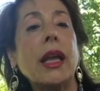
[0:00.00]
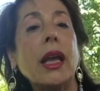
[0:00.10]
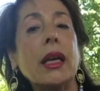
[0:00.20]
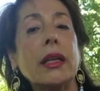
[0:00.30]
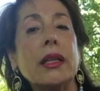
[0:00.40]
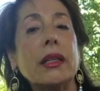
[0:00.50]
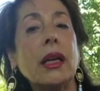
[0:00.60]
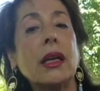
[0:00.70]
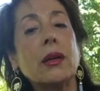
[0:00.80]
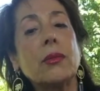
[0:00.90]
And
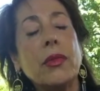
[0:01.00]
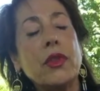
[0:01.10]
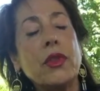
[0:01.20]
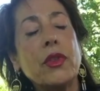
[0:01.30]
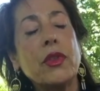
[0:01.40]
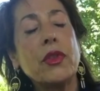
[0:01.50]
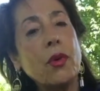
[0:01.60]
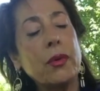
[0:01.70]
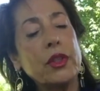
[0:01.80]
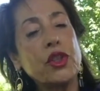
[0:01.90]
uh, so
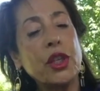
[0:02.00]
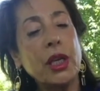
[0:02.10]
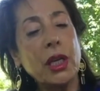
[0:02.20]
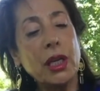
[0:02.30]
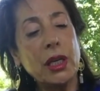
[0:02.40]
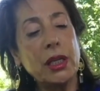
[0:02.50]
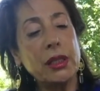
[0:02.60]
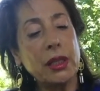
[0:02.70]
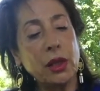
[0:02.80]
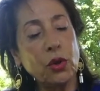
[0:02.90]
she is,
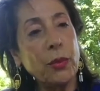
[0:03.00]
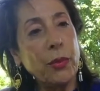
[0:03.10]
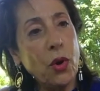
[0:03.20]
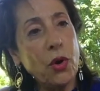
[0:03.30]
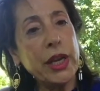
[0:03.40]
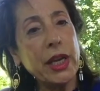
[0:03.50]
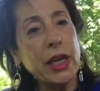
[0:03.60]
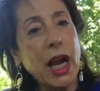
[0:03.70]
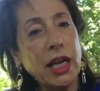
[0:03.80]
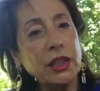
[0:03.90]
the little boy,
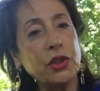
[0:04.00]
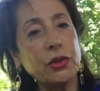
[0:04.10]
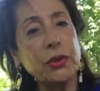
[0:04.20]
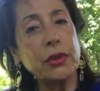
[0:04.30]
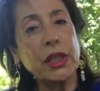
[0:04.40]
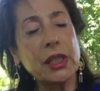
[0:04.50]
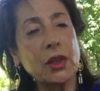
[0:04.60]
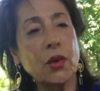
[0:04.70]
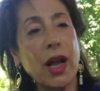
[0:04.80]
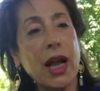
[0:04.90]
Andrew, is
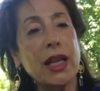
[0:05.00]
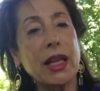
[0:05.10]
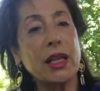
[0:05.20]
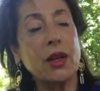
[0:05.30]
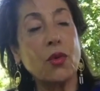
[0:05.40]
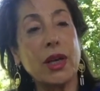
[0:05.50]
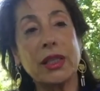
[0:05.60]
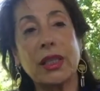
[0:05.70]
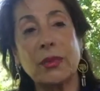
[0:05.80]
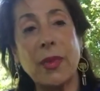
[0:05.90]
crying and he wants
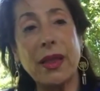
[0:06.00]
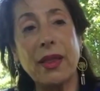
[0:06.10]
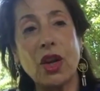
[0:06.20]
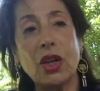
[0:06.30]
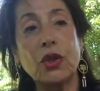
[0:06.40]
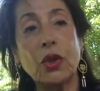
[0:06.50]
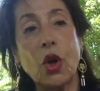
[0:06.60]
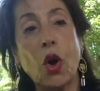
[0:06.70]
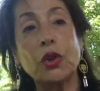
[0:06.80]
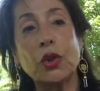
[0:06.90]
his mother to
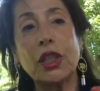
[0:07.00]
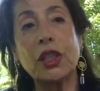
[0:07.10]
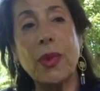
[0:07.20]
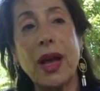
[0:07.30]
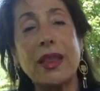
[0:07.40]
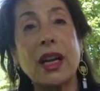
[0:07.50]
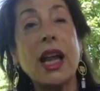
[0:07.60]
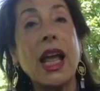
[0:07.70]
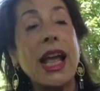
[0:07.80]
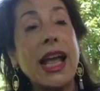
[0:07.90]
go to his mother.
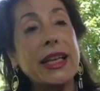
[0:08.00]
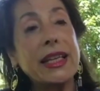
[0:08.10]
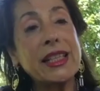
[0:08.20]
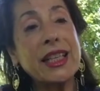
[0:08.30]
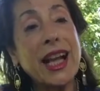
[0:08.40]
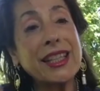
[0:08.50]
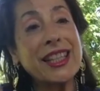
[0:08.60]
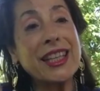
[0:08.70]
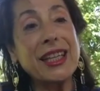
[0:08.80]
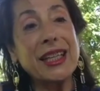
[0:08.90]
And he's
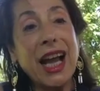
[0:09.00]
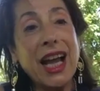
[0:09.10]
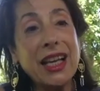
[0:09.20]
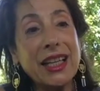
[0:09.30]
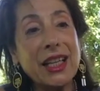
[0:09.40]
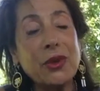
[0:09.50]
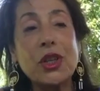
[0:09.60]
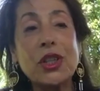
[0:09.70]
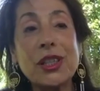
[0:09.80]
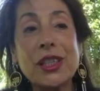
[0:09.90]
asking Annie, who
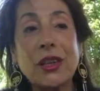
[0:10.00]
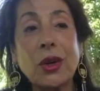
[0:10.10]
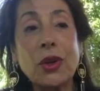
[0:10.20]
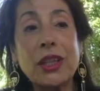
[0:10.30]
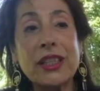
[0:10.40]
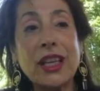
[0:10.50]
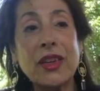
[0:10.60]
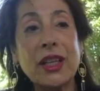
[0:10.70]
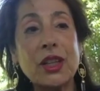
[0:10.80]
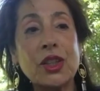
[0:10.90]
is only seven
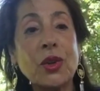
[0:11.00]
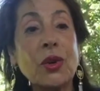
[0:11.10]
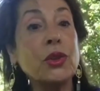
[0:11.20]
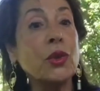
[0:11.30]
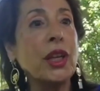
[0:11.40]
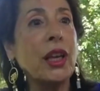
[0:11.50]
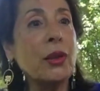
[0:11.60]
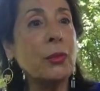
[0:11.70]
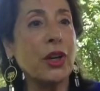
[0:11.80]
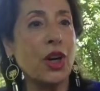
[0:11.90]
years old, to
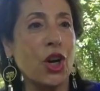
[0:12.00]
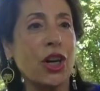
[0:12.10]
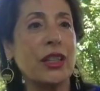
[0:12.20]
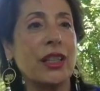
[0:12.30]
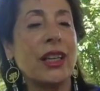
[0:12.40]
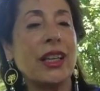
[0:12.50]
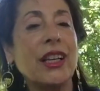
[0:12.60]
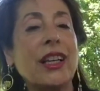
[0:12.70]
help her. Oh.